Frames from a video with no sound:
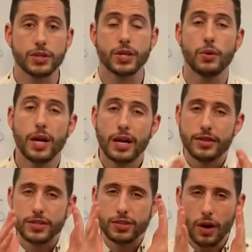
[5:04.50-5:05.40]
so
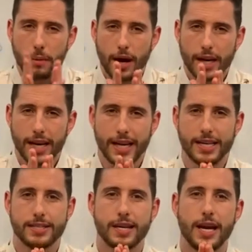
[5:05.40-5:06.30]
the stock market
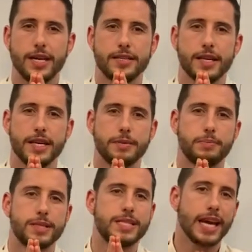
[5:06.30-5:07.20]
is is is
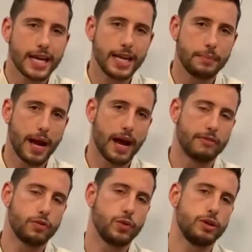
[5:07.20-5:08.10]
particularly
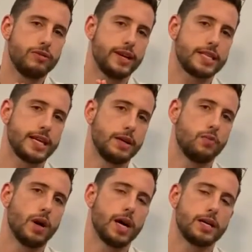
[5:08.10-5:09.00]
powerful when you're investing in
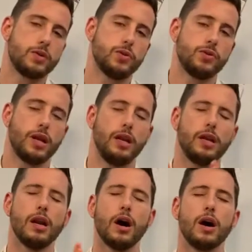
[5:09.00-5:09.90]
what I call the
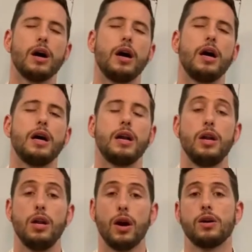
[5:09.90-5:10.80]
long
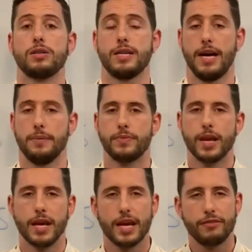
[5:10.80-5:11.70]
long term
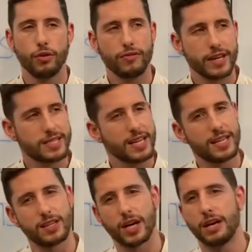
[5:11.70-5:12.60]
if you're investing
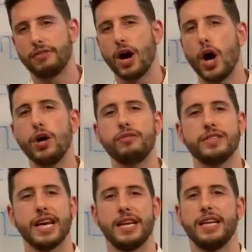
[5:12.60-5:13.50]
in kind of over
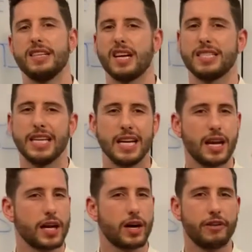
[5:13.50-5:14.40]
10 years, ideally
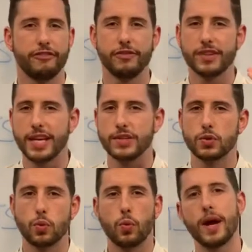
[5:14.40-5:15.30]
like kind of 15,
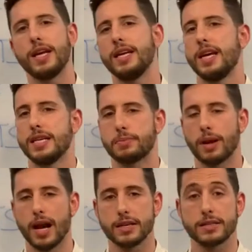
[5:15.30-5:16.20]
20 years
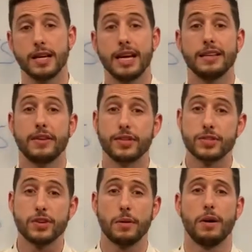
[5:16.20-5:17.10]
plus, then the
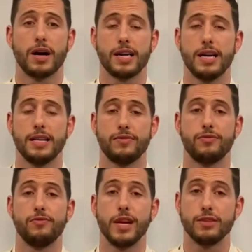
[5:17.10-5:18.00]
stock market is,
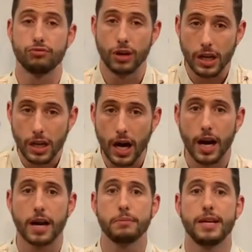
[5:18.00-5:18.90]
is
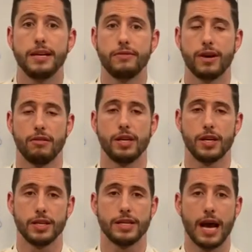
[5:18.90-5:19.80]
reliably very
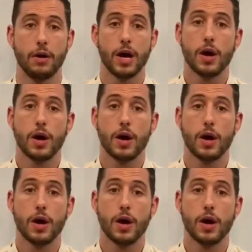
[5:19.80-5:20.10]
good. Now,